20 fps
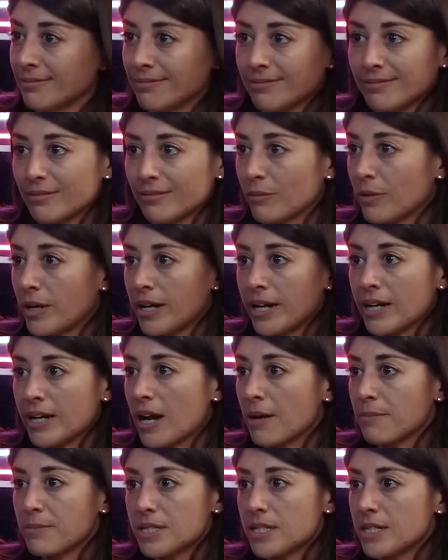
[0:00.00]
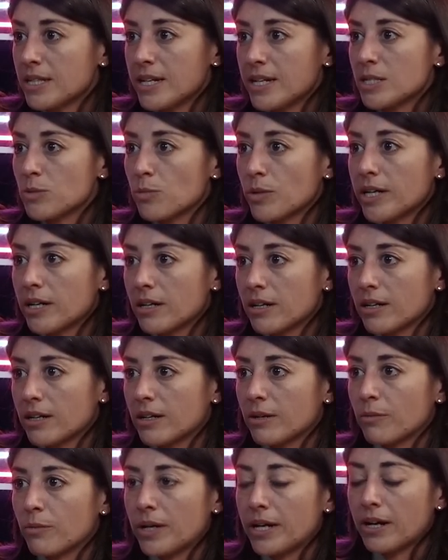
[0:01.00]
when it comes to this we are
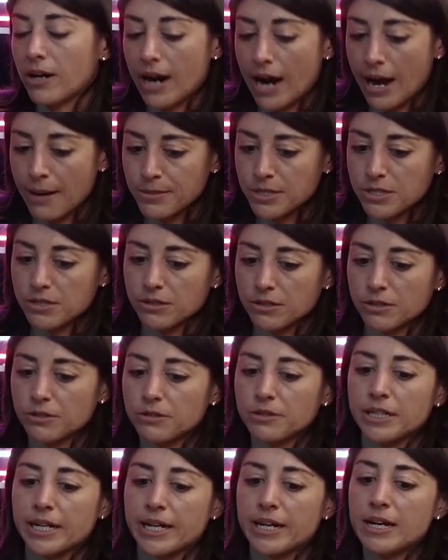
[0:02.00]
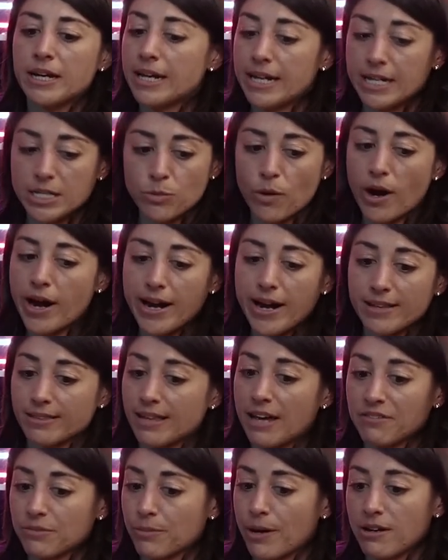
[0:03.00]
we are absolutely it's why i
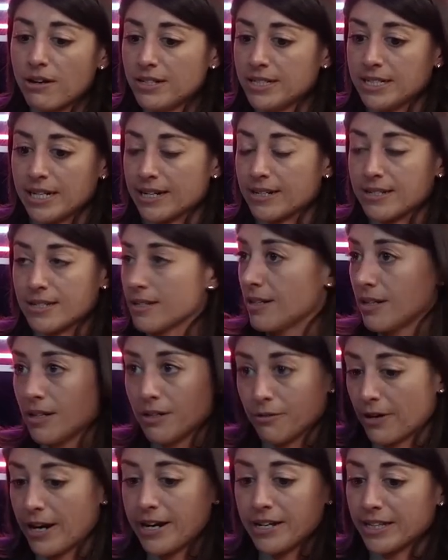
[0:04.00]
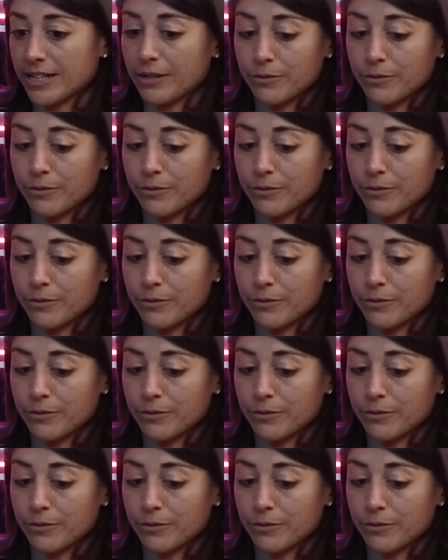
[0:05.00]
left politics frankly,